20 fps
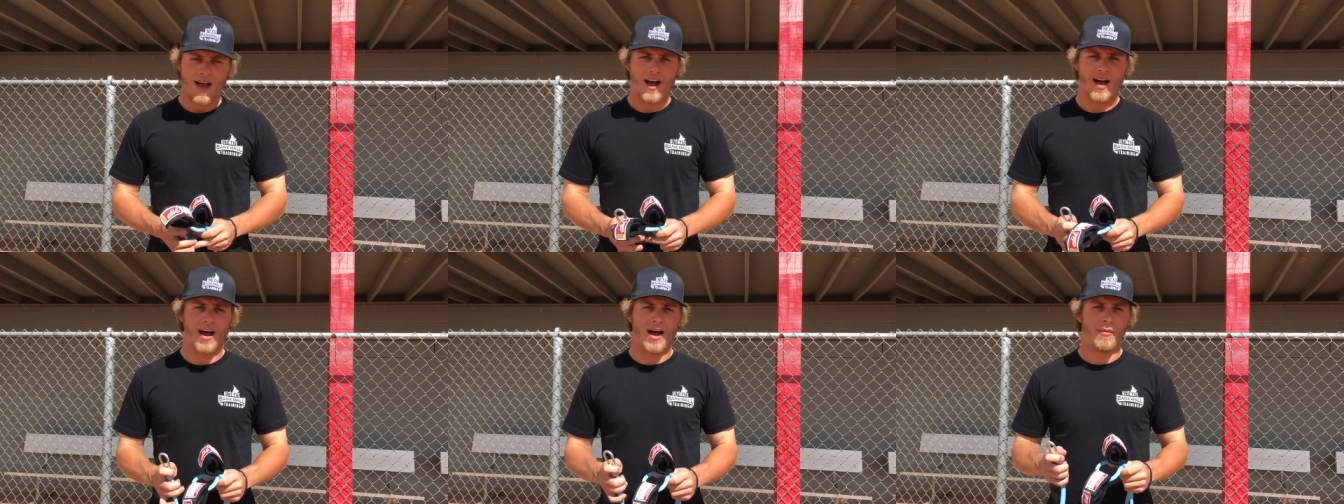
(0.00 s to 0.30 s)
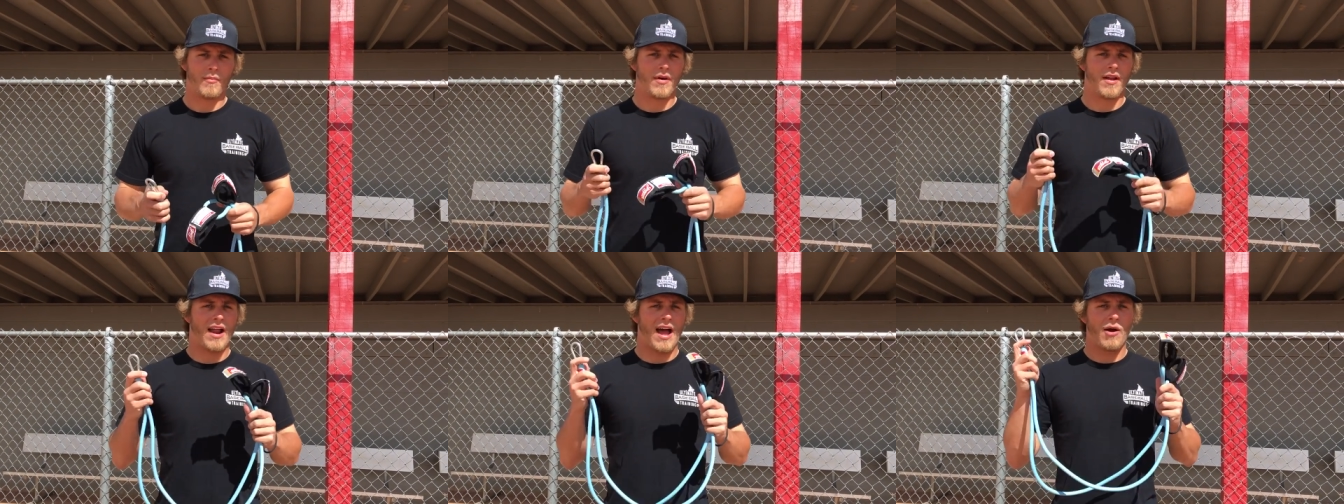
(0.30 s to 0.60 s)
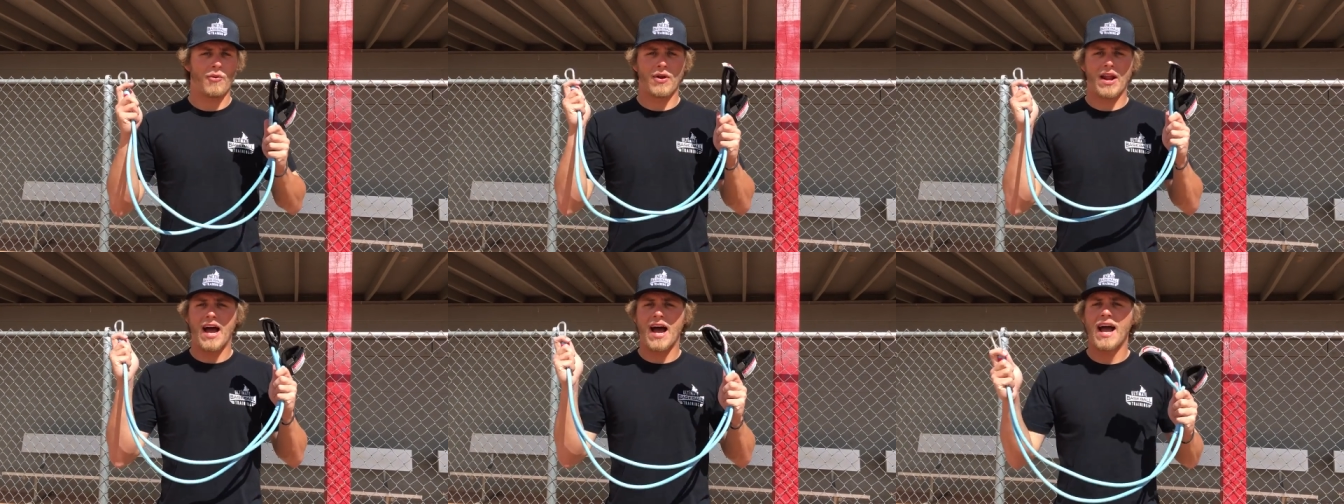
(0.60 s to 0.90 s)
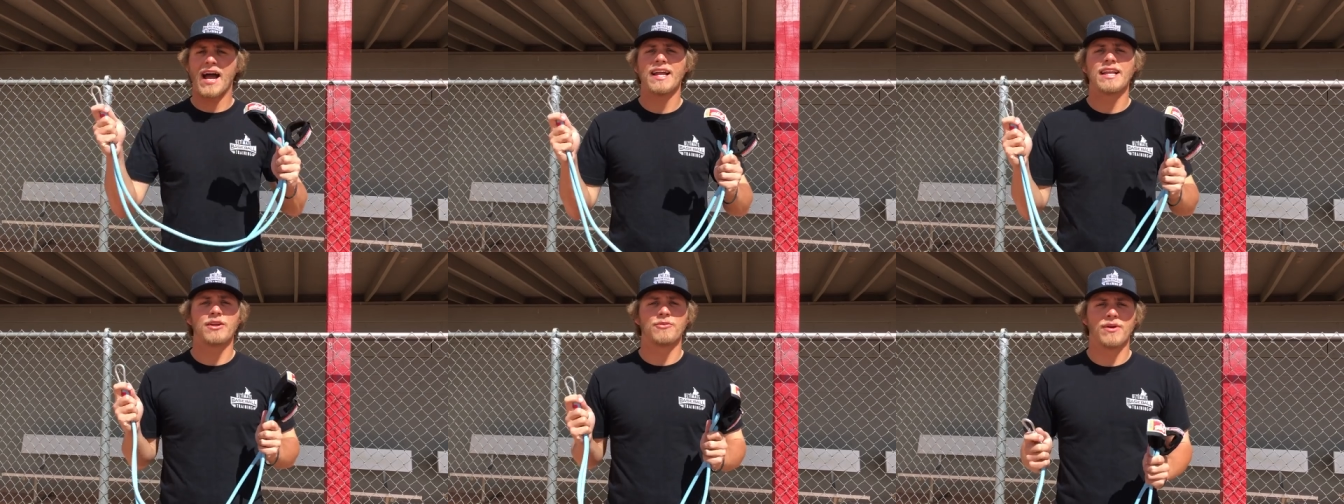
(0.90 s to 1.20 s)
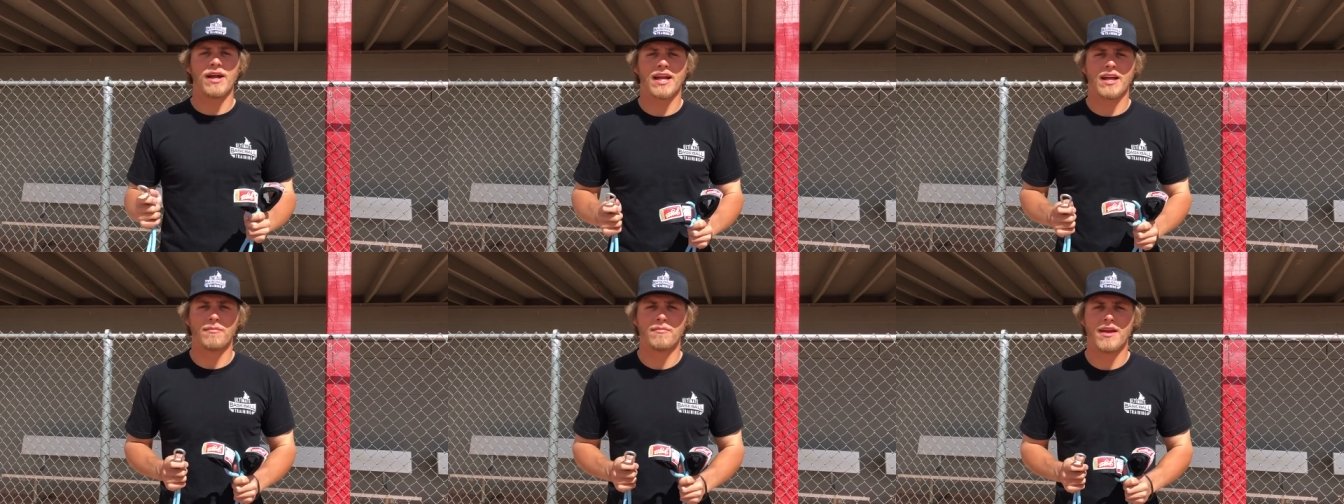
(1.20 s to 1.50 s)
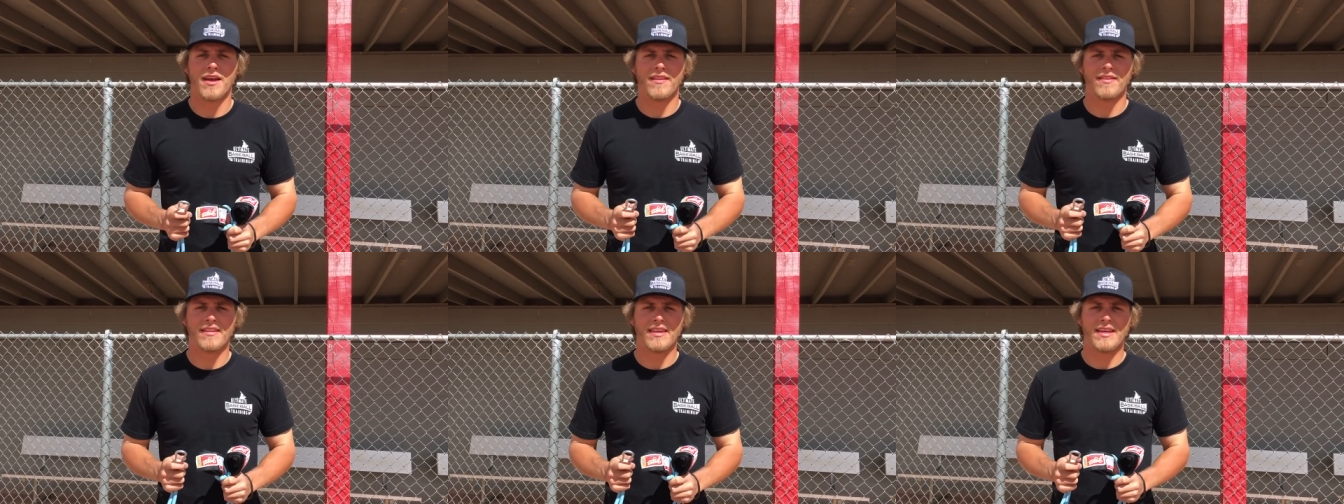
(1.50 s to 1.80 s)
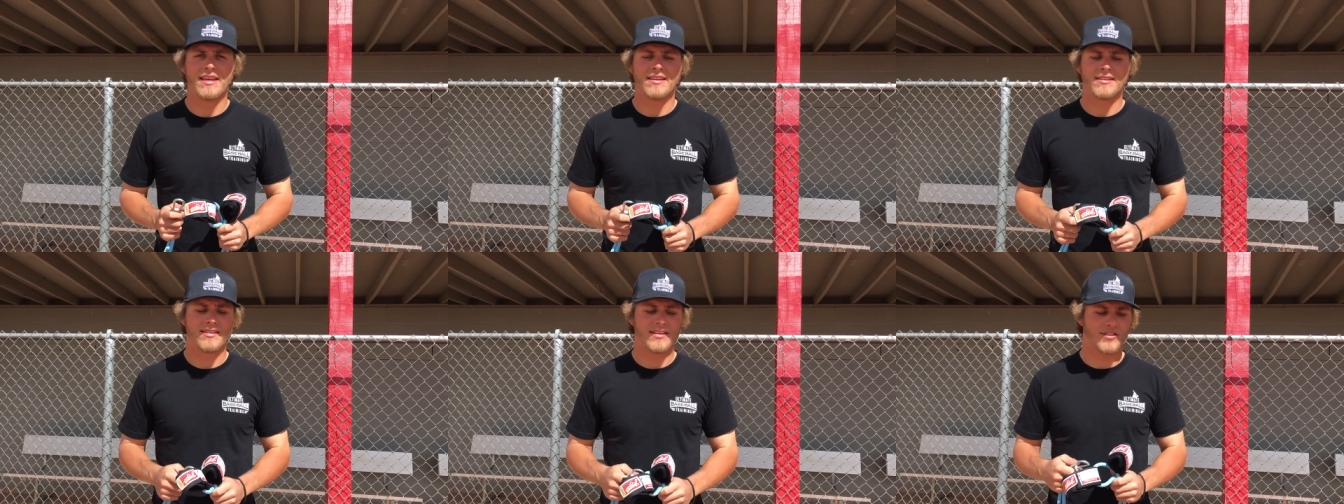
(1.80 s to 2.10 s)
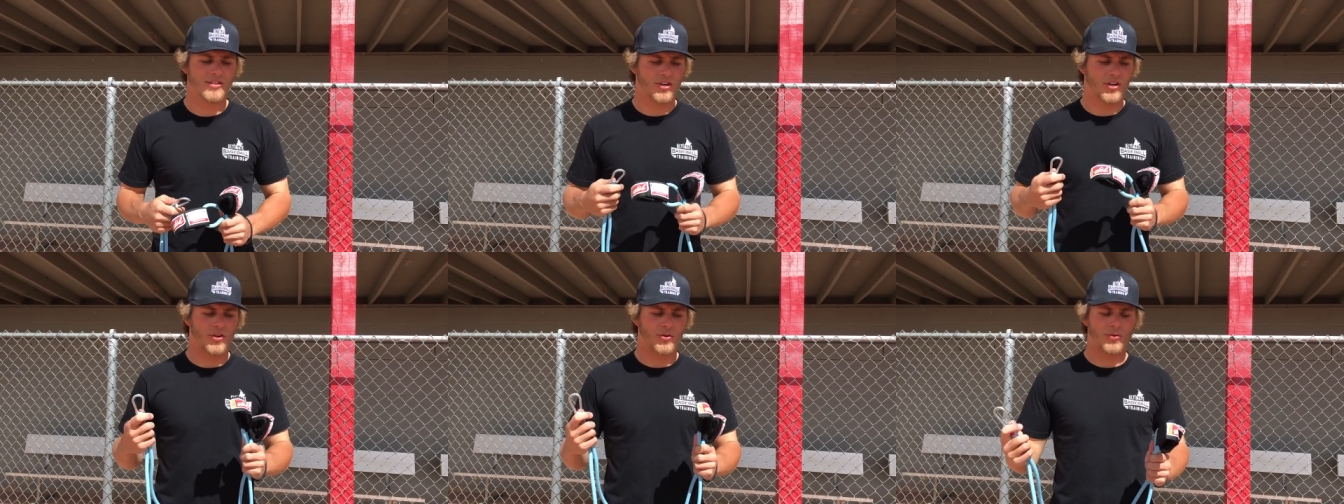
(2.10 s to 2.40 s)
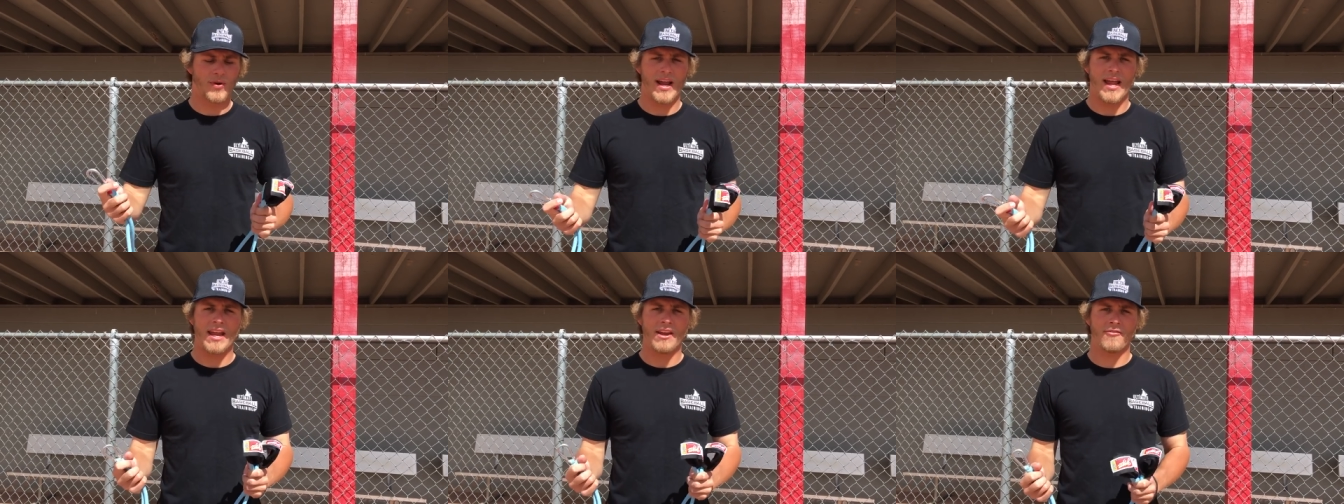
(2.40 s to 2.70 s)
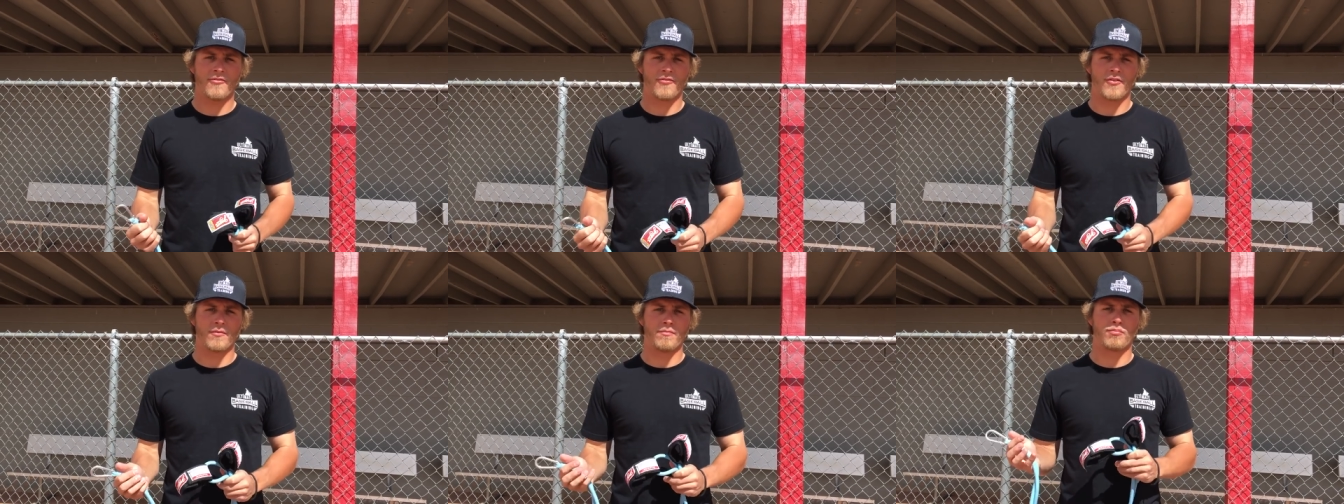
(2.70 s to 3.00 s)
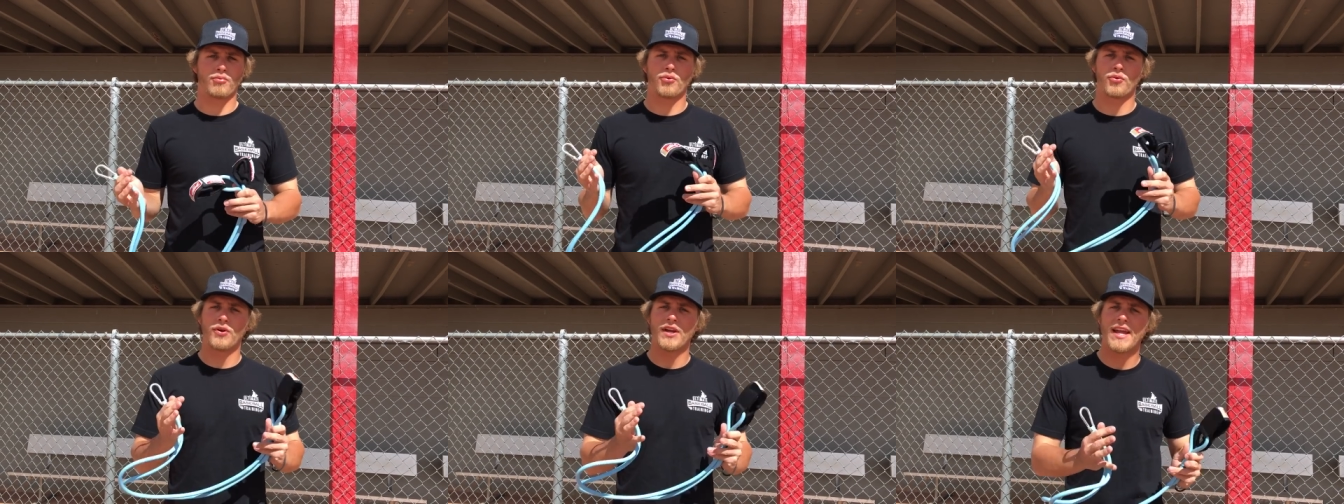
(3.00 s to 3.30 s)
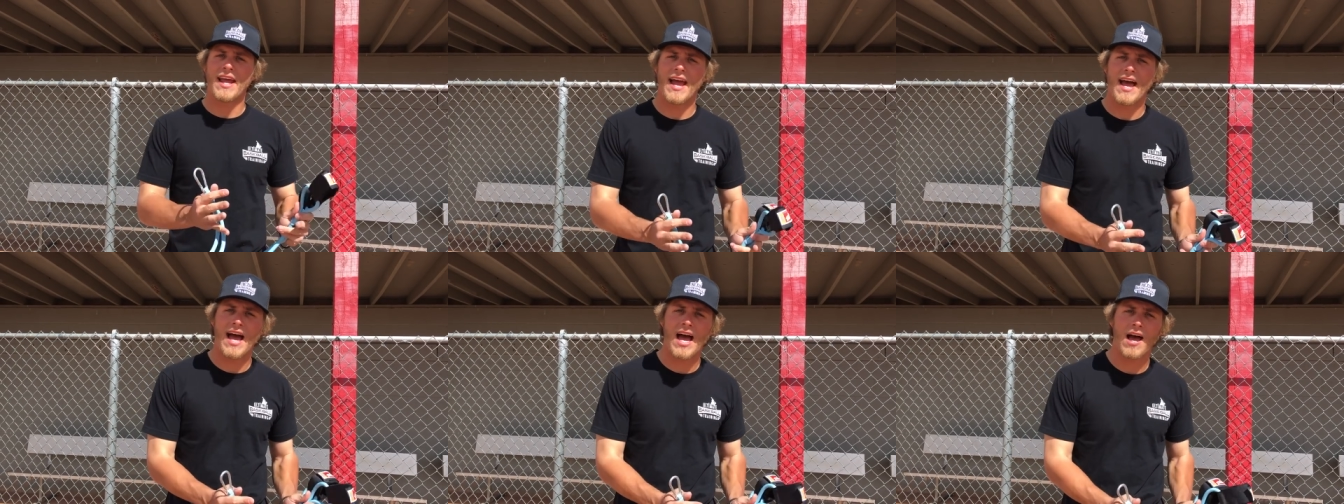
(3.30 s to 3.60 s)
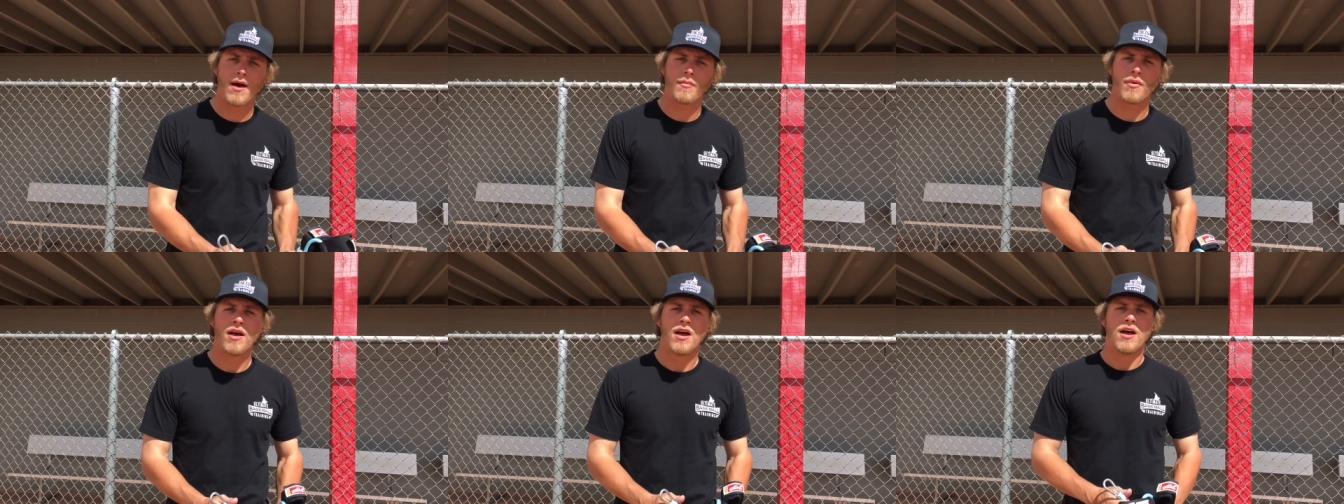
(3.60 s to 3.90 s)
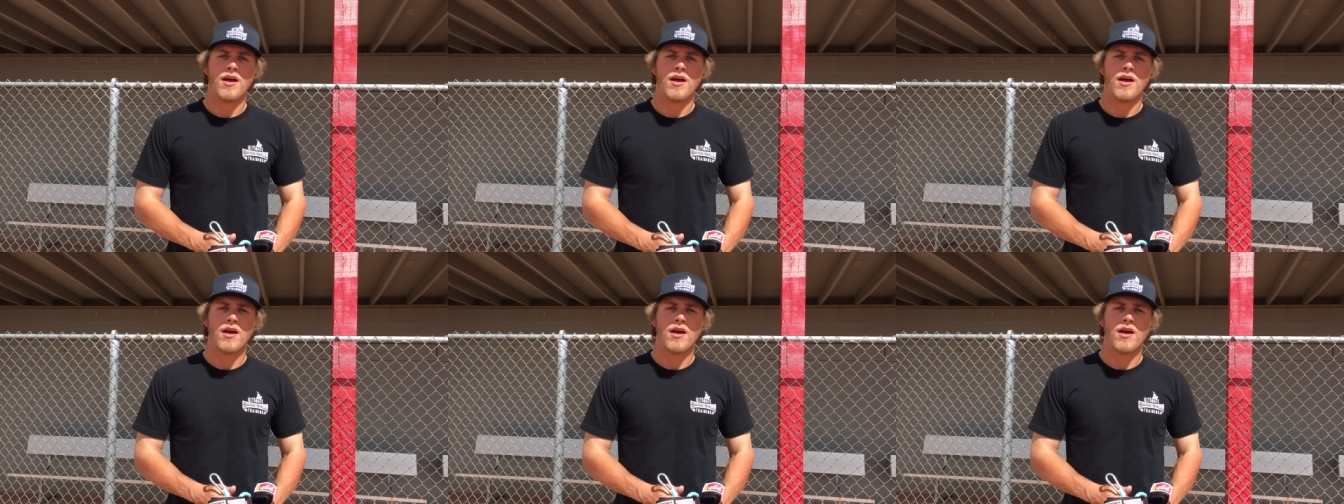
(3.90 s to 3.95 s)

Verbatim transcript: Uh, but I would highly recommend these. These are great for prehab,